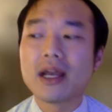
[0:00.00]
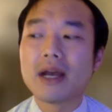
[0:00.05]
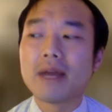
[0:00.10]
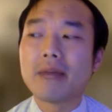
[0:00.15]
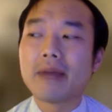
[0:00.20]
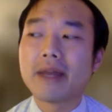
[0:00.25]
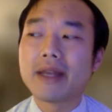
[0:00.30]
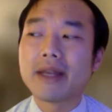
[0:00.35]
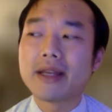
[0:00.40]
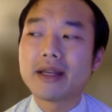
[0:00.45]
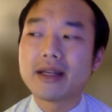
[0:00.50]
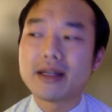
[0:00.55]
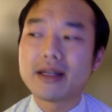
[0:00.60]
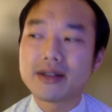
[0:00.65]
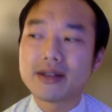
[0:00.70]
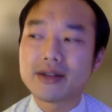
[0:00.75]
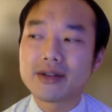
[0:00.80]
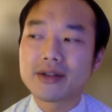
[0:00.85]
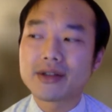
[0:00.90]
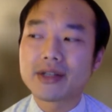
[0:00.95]
might not
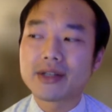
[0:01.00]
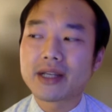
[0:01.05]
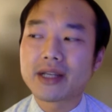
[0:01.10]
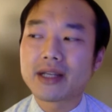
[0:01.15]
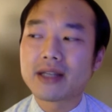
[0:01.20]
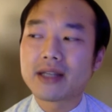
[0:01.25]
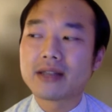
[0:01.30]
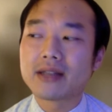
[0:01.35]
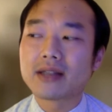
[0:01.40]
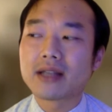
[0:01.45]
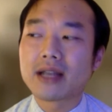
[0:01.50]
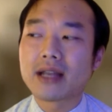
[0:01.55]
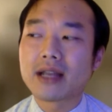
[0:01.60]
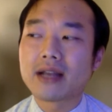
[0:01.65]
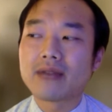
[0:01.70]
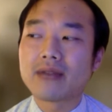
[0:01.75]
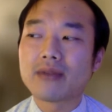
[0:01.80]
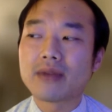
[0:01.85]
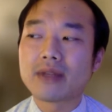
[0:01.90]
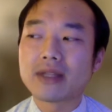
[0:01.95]
understand kind
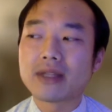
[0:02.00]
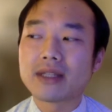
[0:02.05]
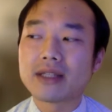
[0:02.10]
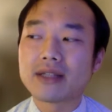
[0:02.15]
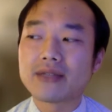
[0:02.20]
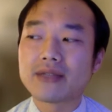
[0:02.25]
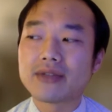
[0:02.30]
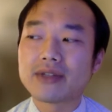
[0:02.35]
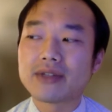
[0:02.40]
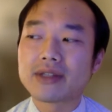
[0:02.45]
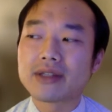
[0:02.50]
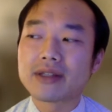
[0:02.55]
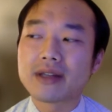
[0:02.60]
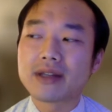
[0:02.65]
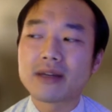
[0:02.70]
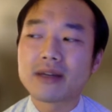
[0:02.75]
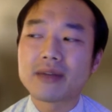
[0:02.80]
of what the differences are.